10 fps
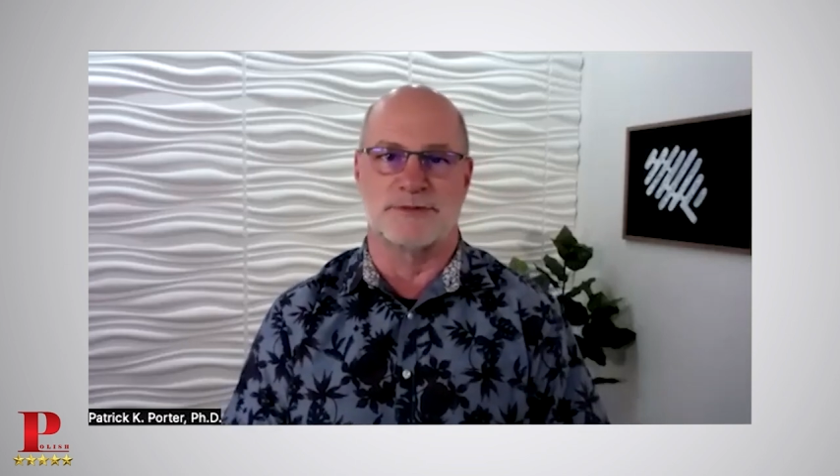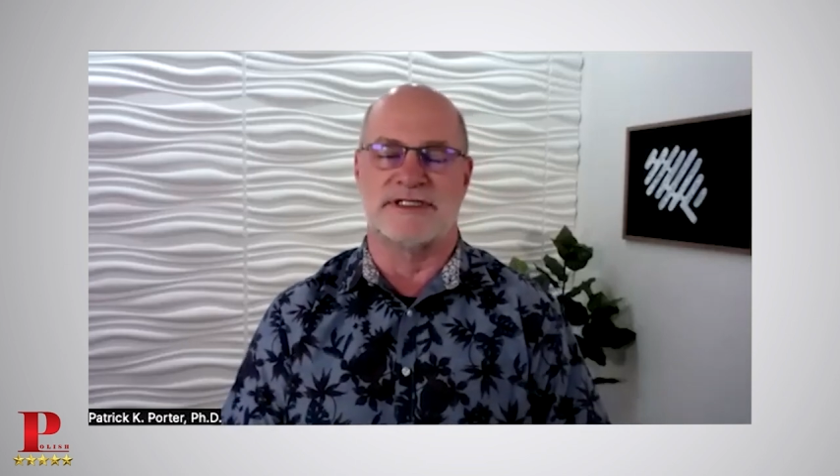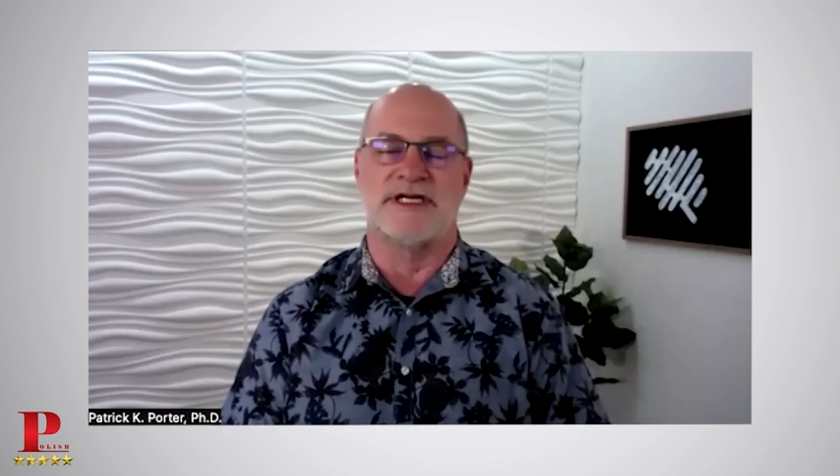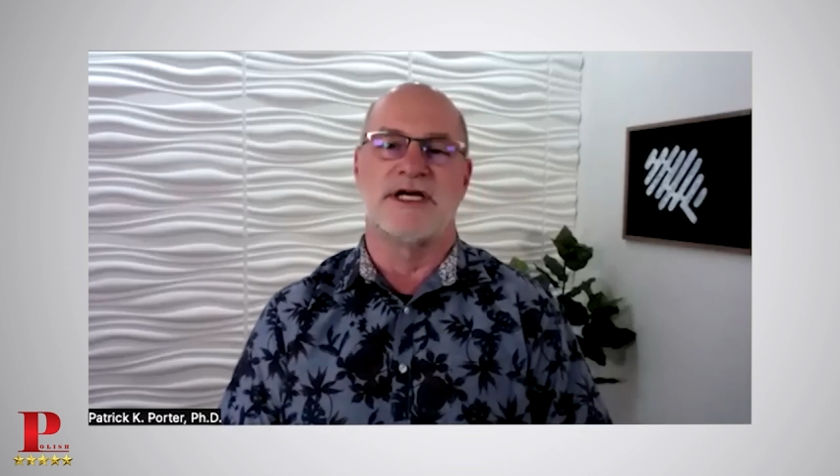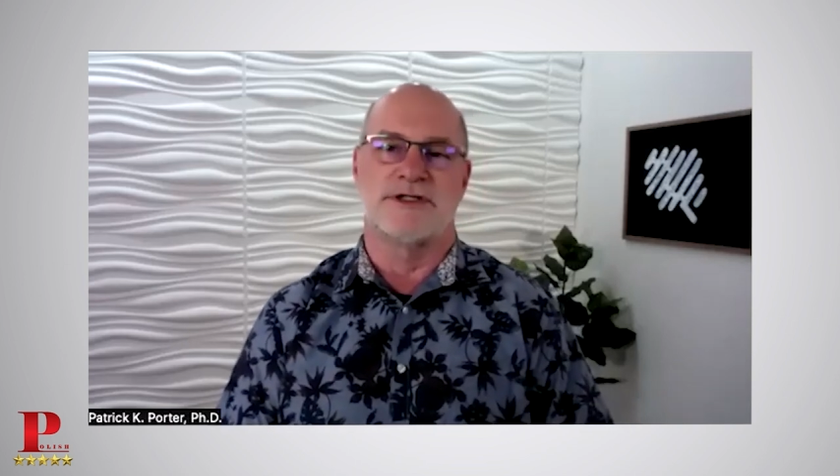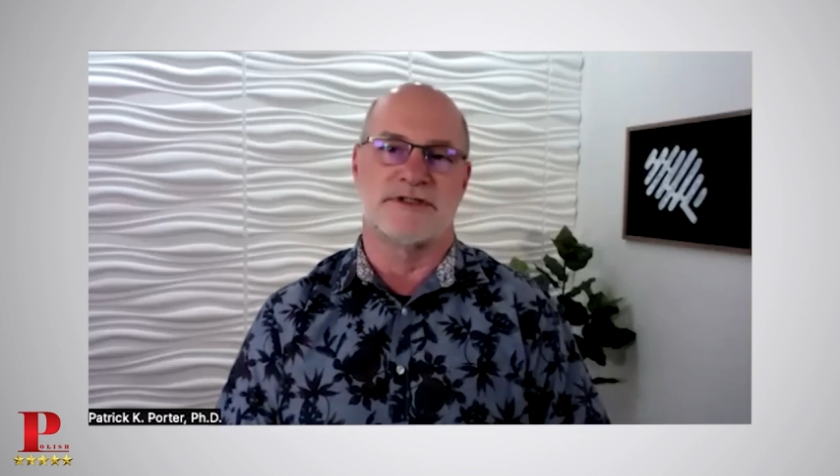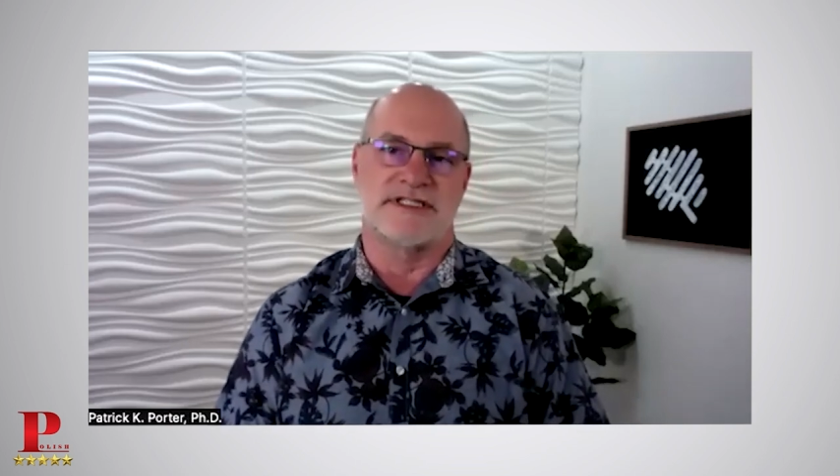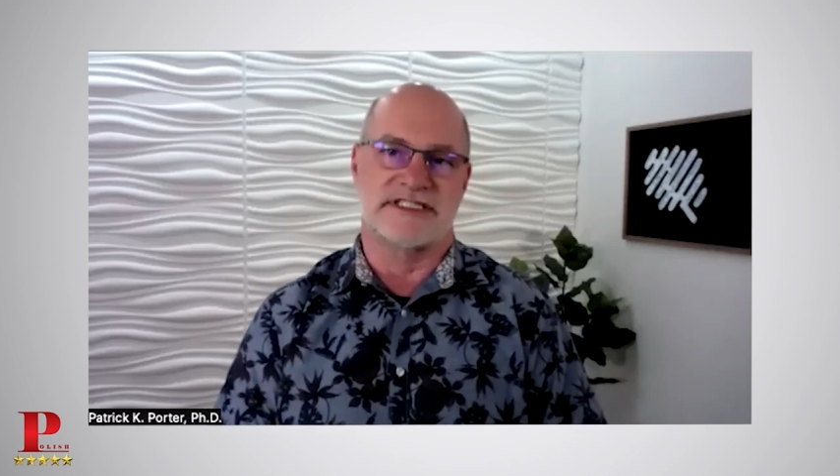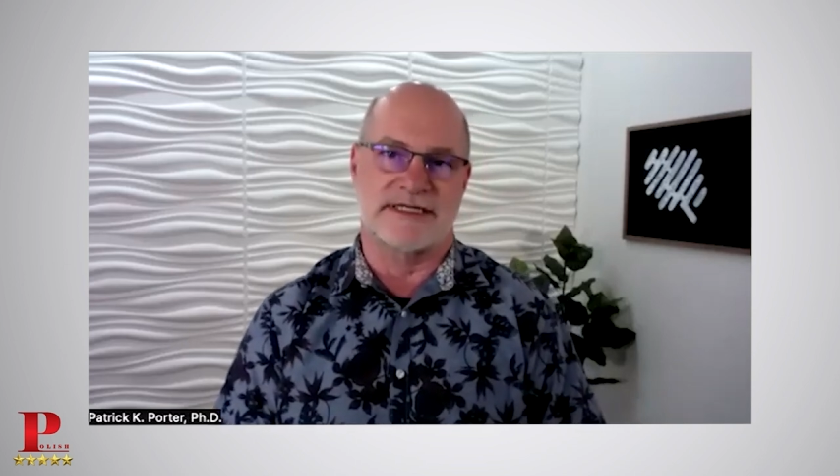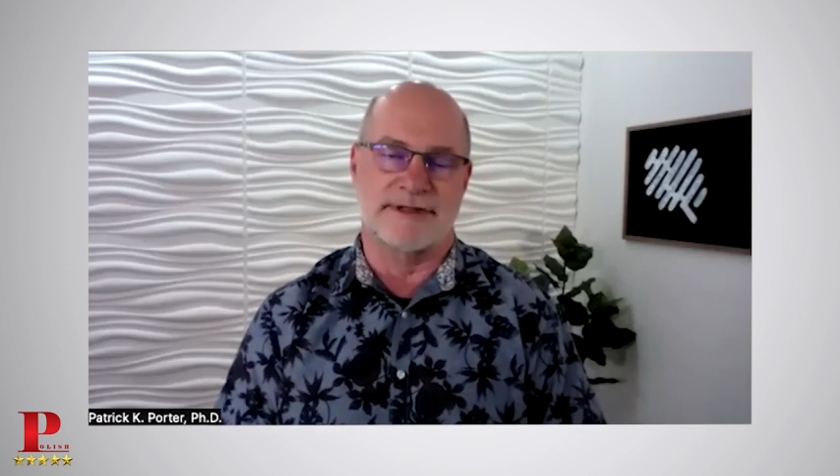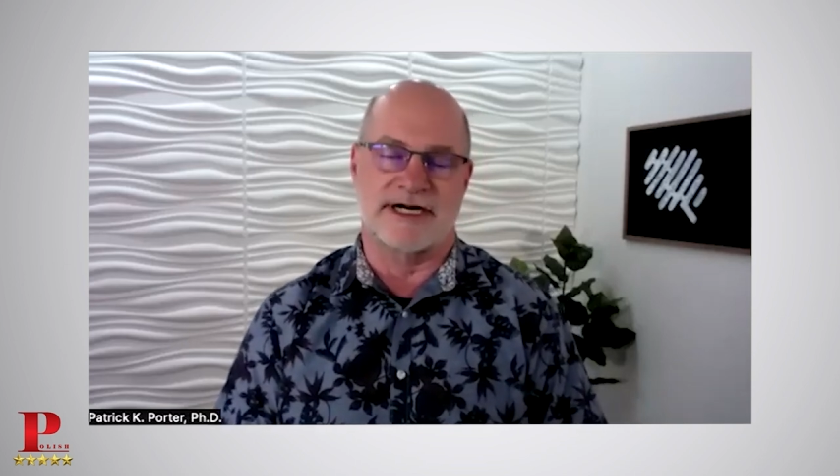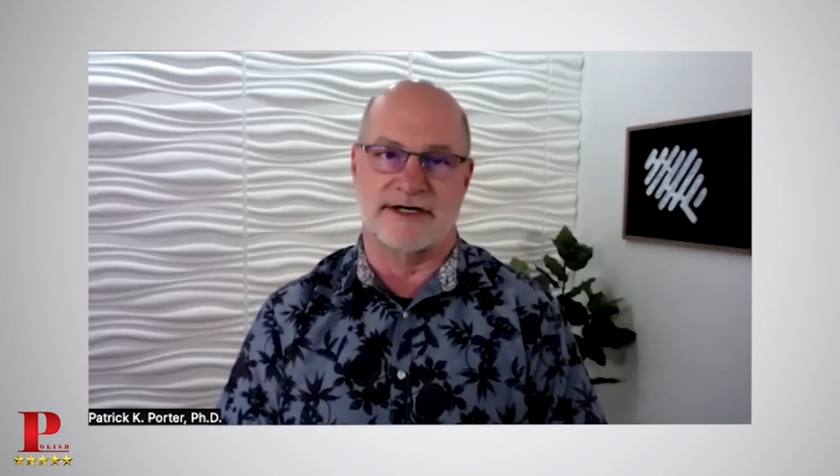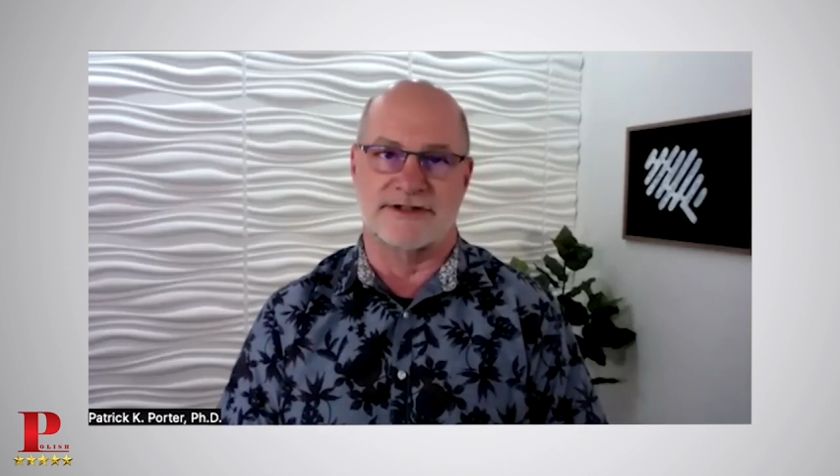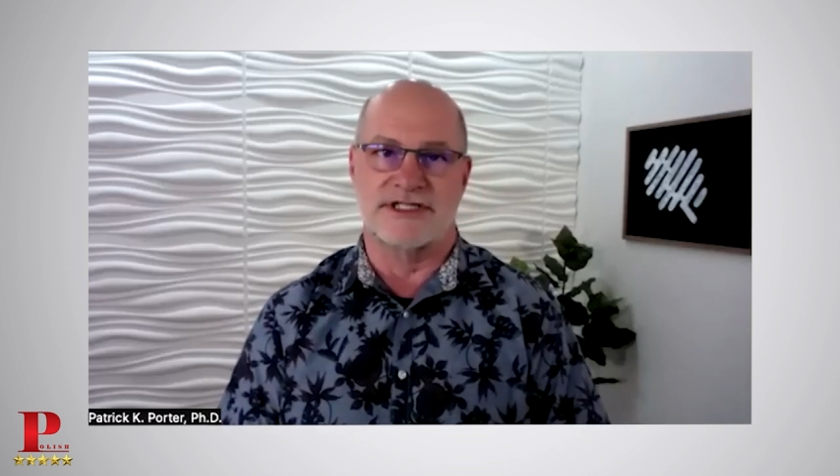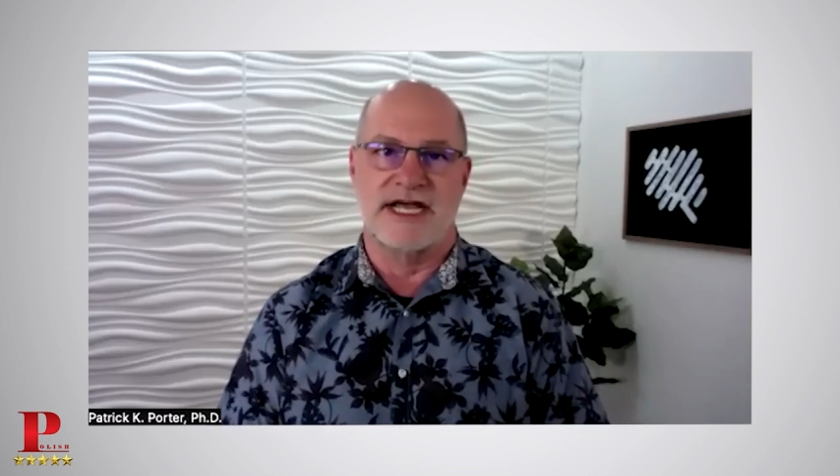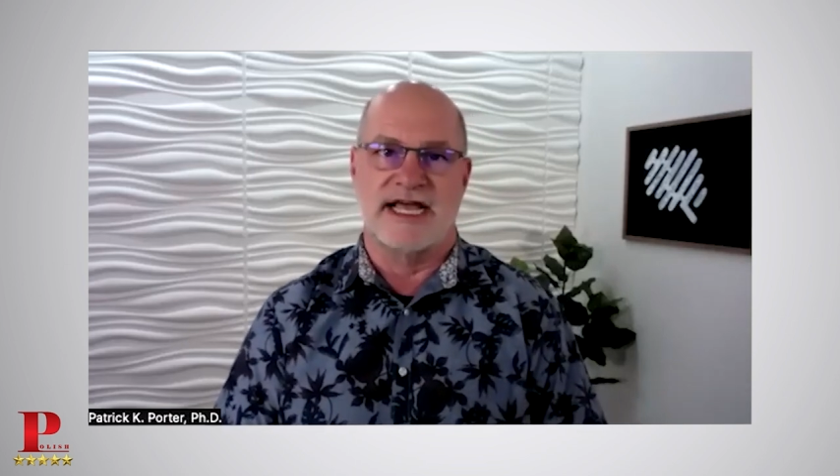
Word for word: and doing these seminars.